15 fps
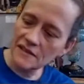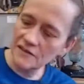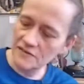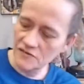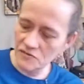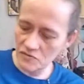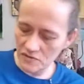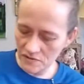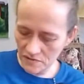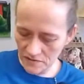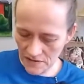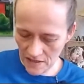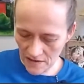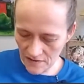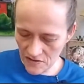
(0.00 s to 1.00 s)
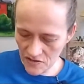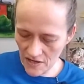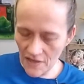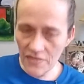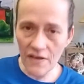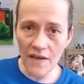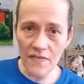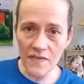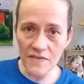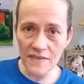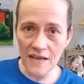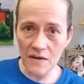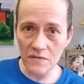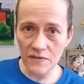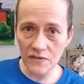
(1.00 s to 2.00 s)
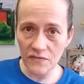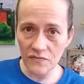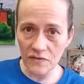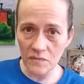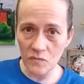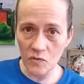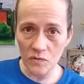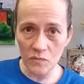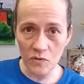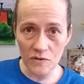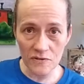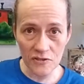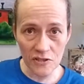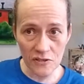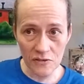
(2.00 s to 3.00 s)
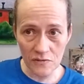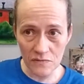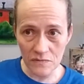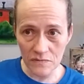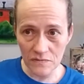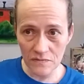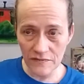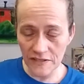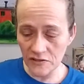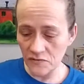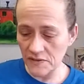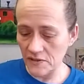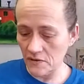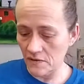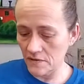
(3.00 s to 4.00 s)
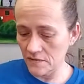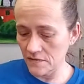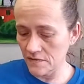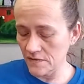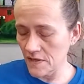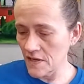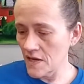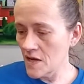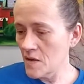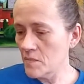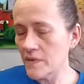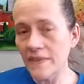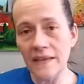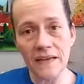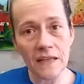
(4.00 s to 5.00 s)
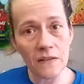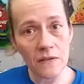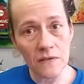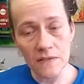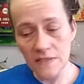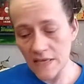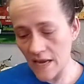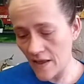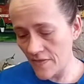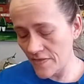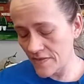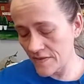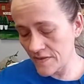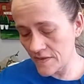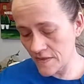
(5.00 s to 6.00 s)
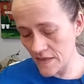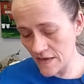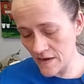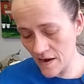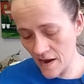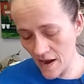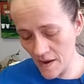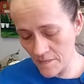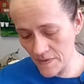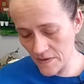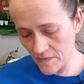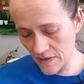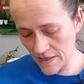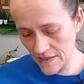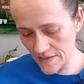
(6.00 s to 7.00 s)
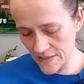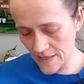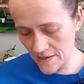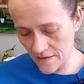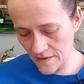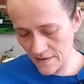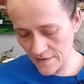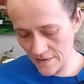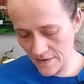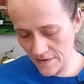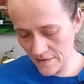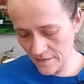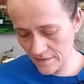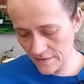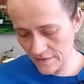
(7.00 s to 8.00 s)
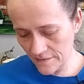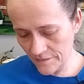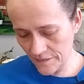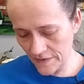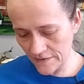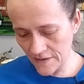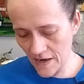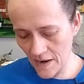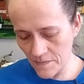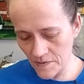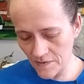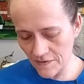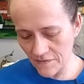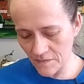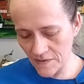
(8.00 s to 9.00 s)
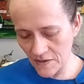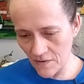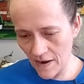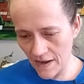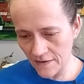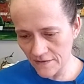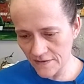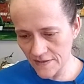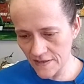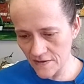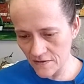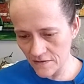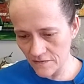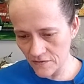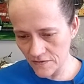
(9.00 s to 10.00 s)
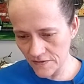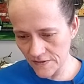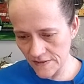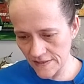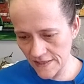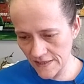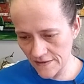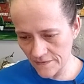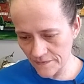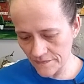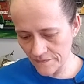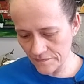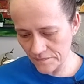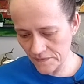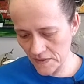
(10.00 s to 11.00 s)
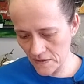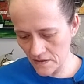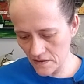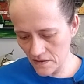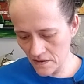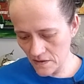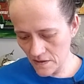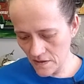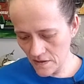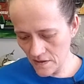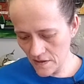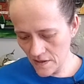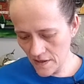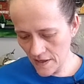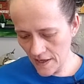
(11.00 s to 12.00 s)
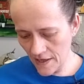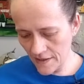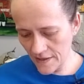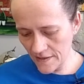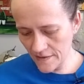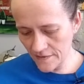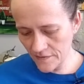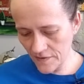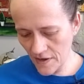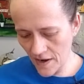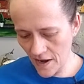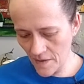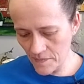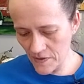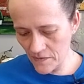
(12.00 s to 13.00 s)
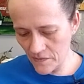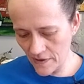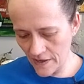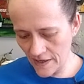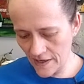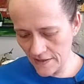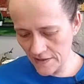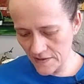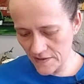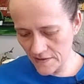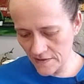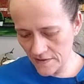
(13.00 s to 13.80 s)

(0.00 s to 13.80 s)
historical knowledge, I thought that that was from World War II, Victory Gardens. But then I looked at the copyright date on this. It's copyright from the Ohio State University and it is copyright